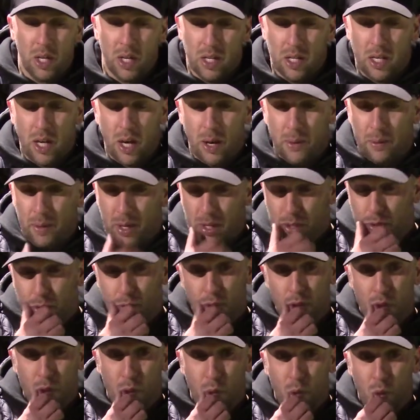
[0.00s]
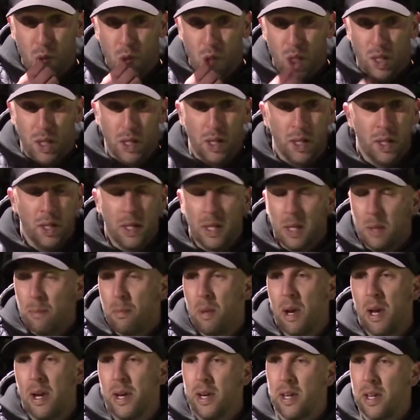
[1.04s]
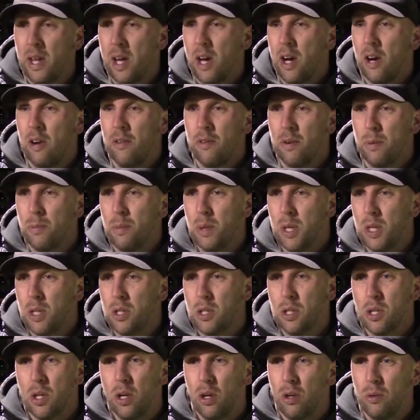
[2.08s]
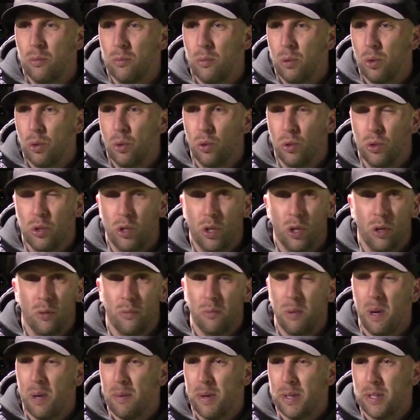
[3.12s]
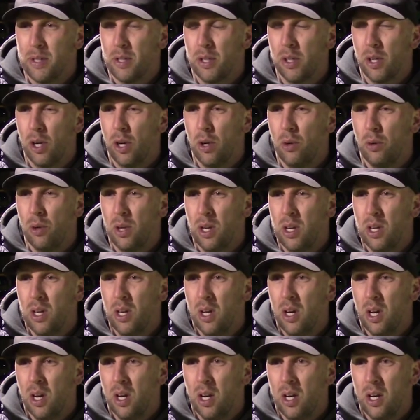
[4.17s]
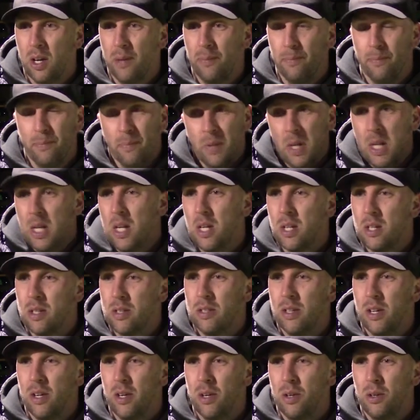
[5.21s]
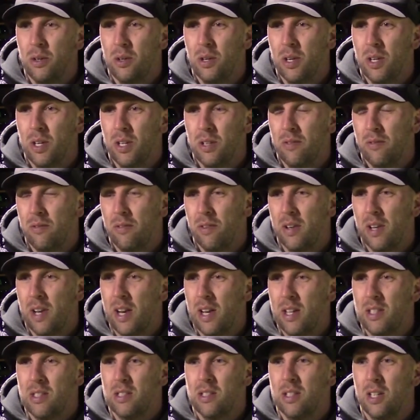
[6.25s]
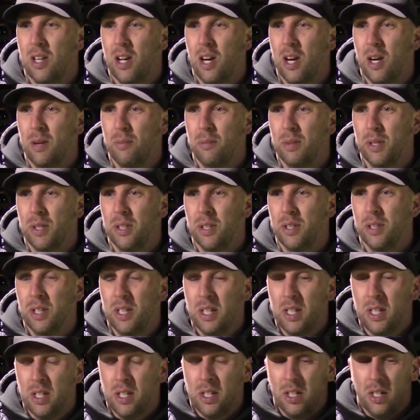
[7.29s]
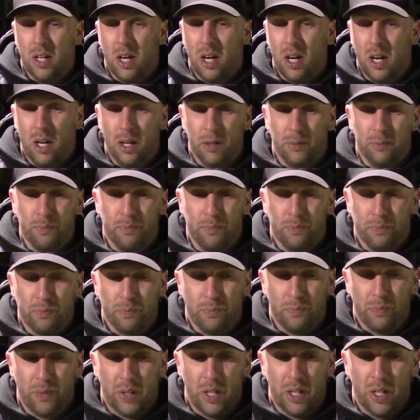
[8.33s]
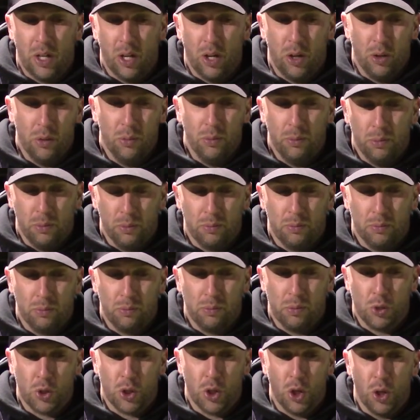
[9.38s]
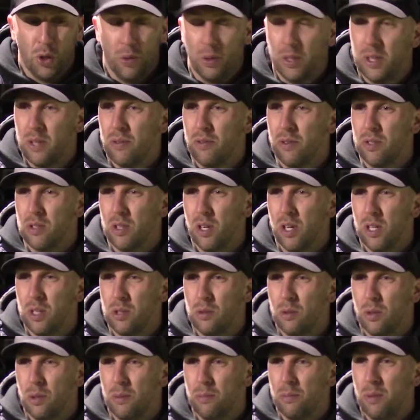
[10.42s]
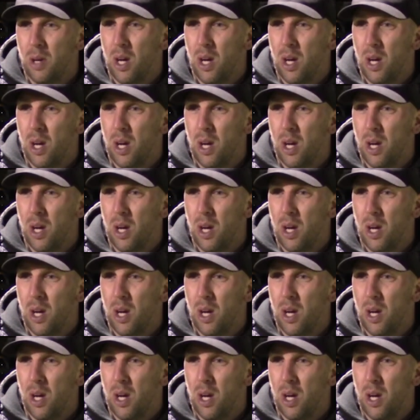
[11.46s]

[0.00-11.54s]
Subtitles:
yeah, we had to resort to playing in their half of the pitch, long balls. You couldn't play back to the goalie. So, for the lads to come and show a different side to them